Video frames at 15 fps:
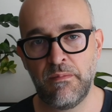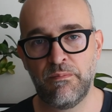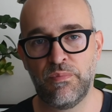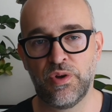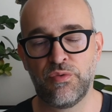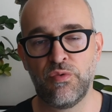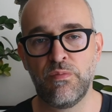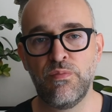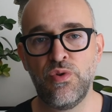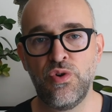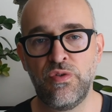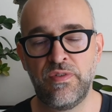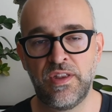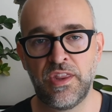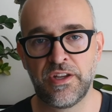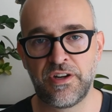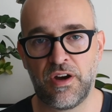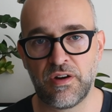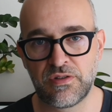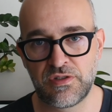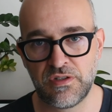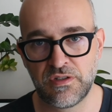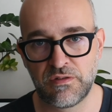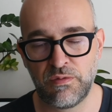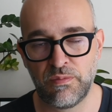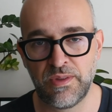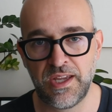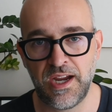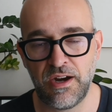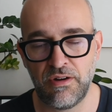but removing the toxins from
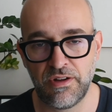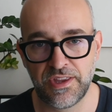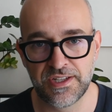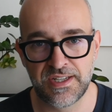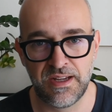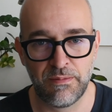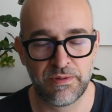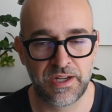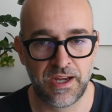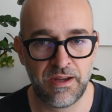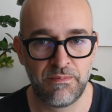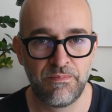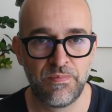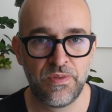the air at the same time.